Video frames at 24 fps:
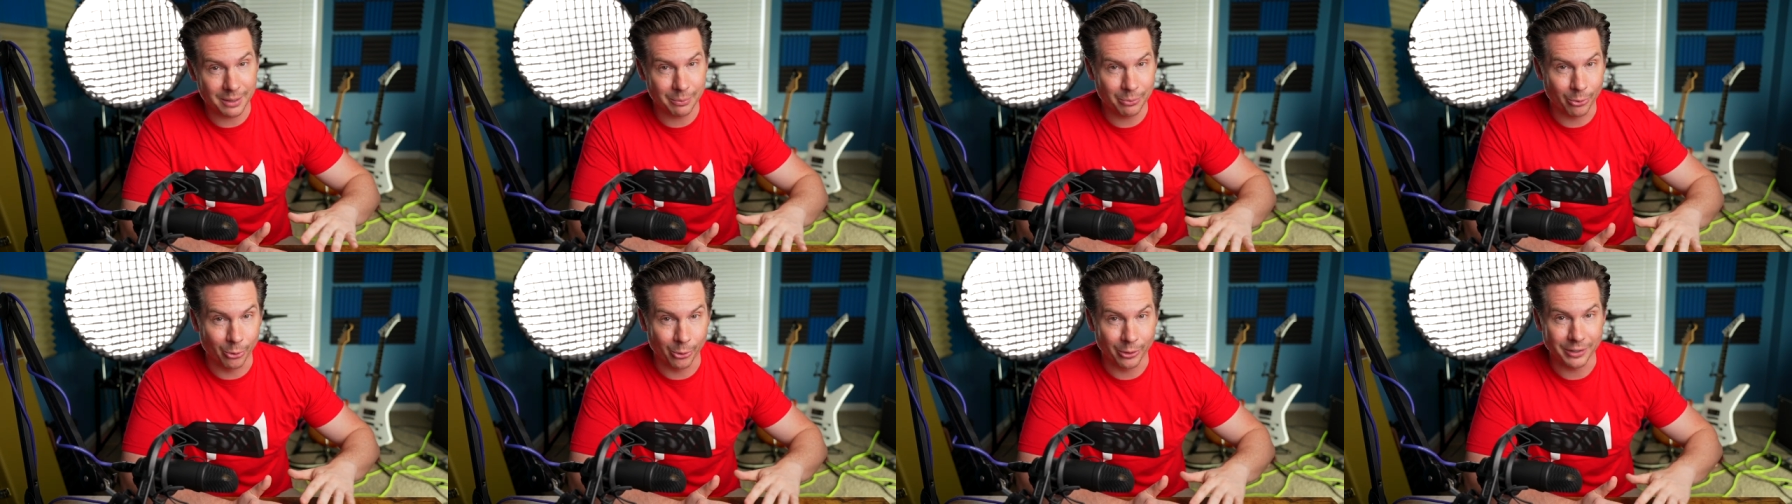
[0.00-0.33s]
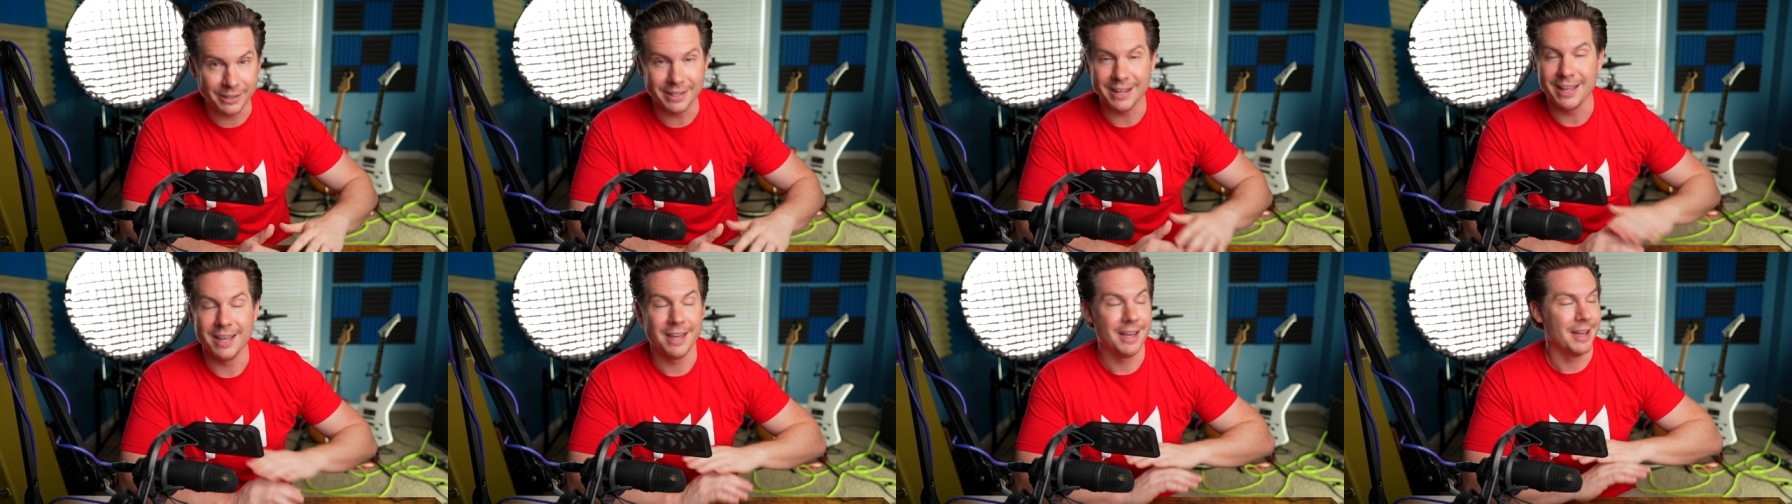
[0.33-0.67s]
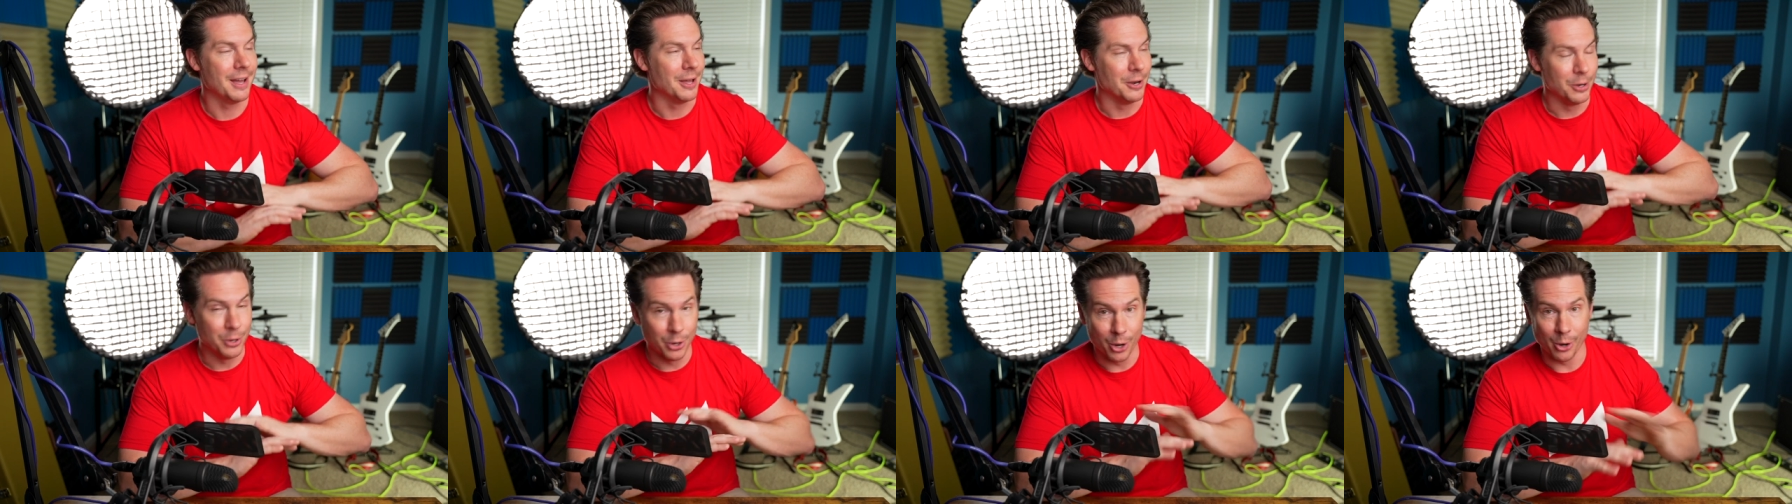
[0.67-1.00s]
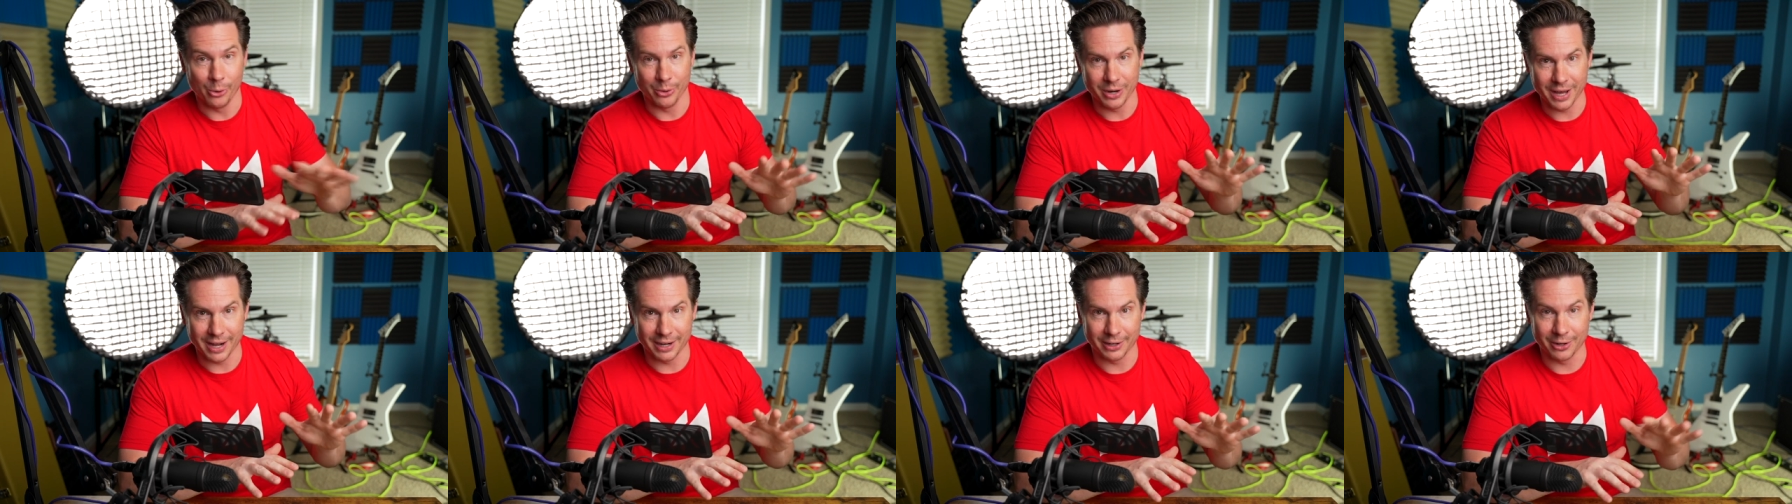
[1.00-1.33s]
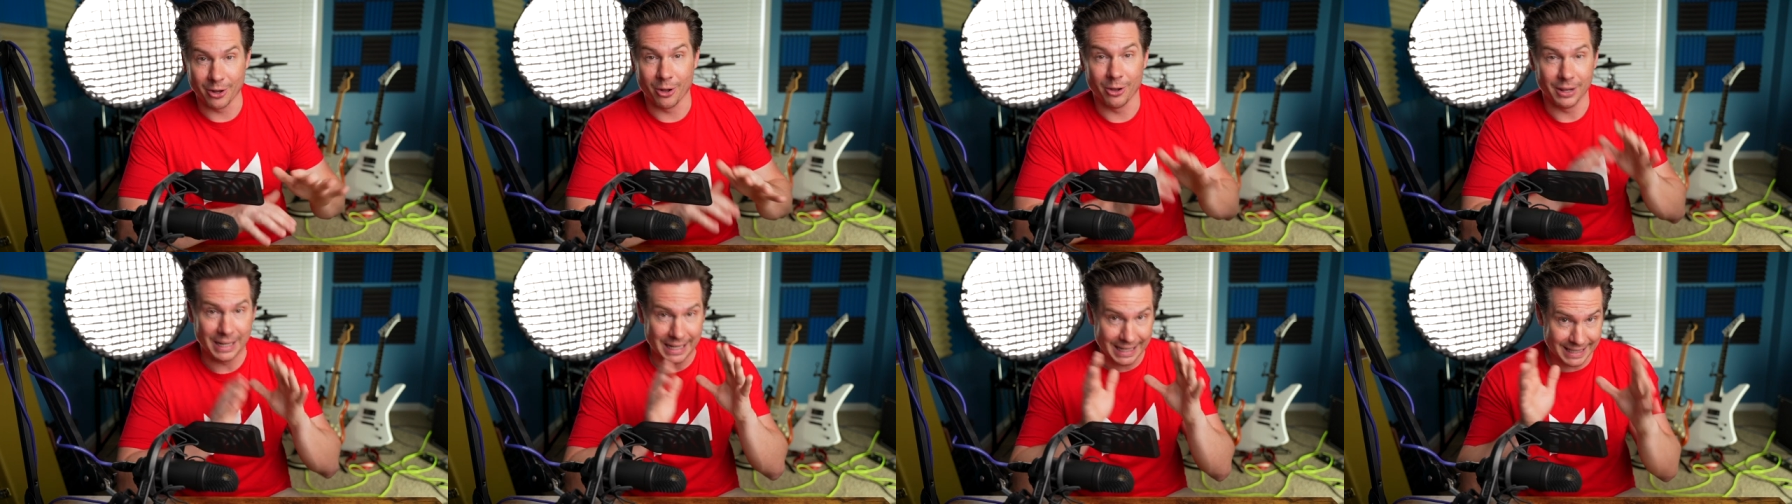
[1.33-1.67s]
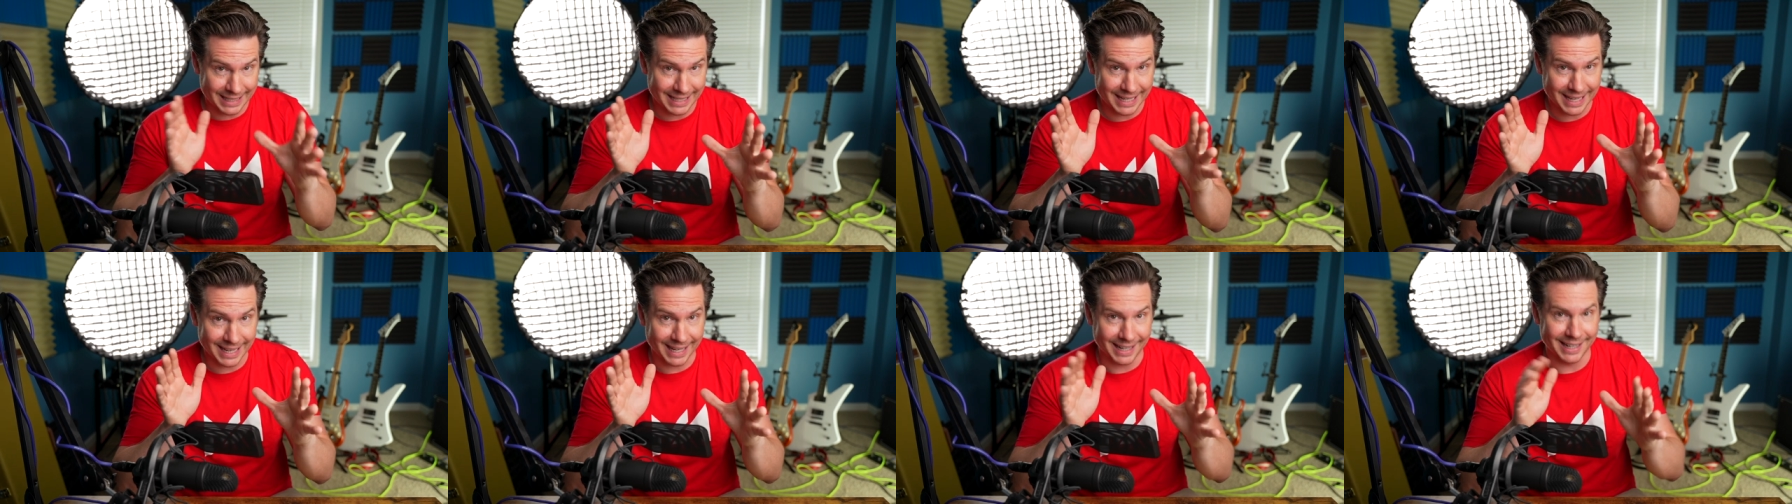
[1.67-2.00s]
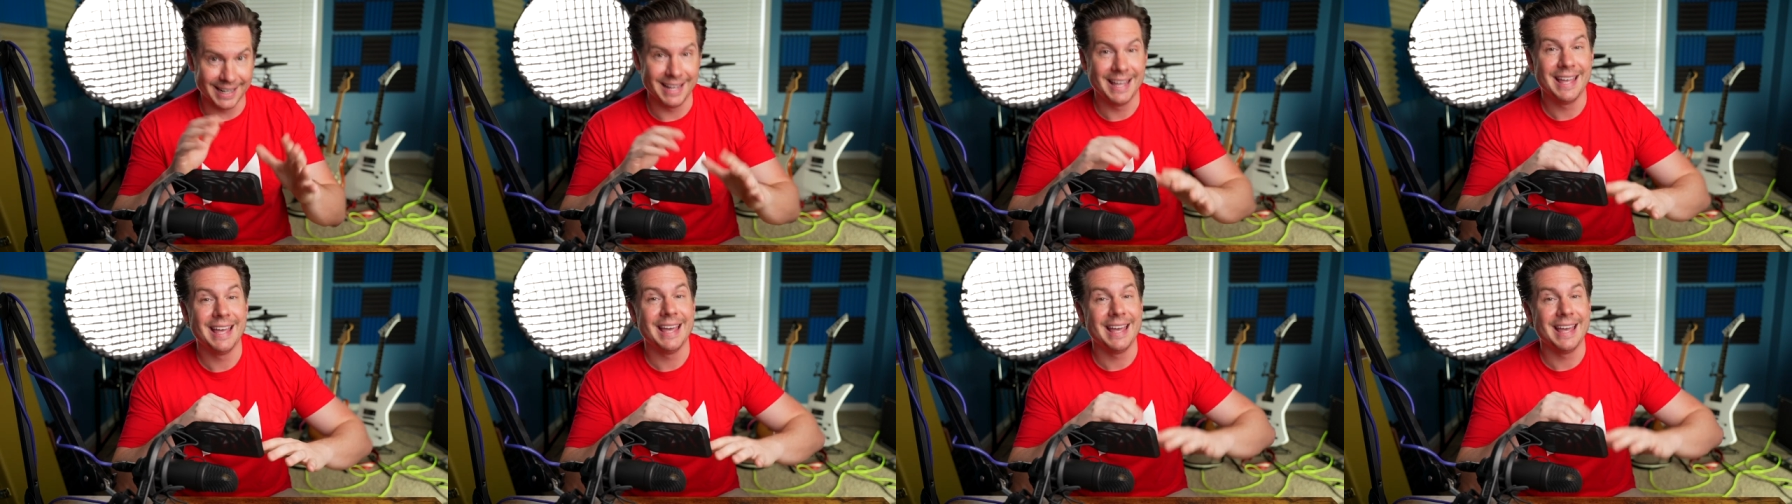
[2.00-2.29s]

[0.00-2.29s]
important? No, not at all. Again,